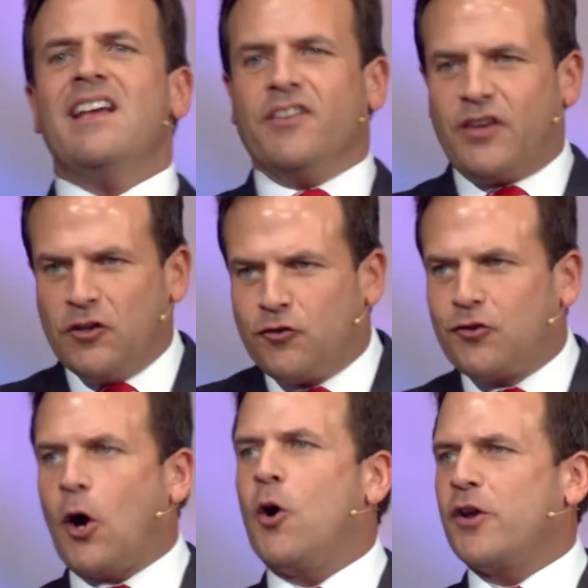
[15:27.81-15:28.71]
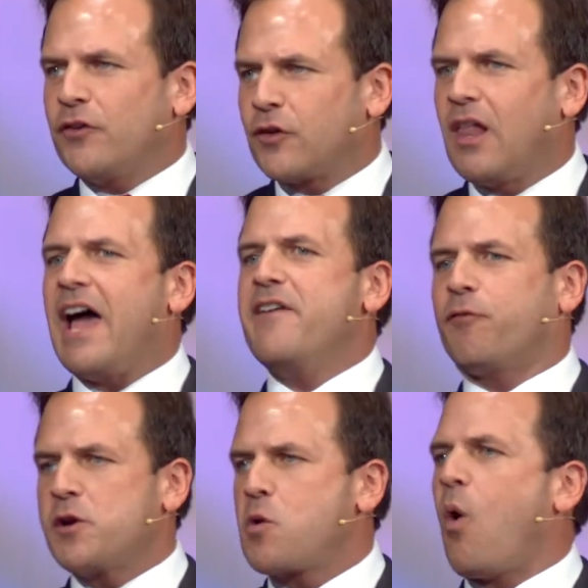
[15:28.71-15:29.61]
See, Jonah's
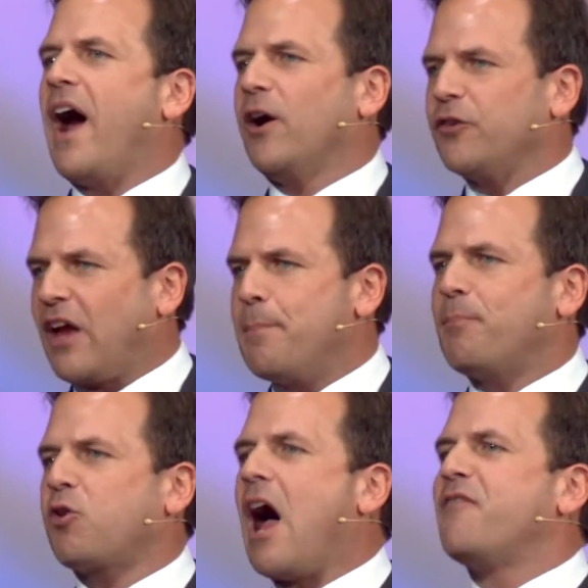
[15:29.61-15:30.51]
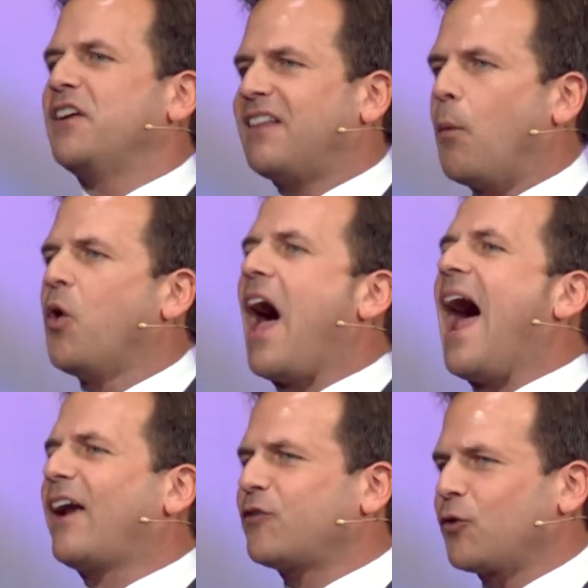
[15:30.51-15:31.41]
life requires a prophet that will
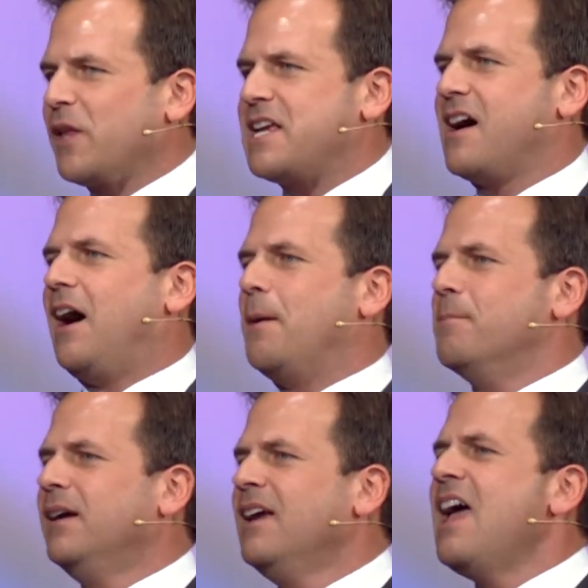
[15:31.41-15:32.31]
actually come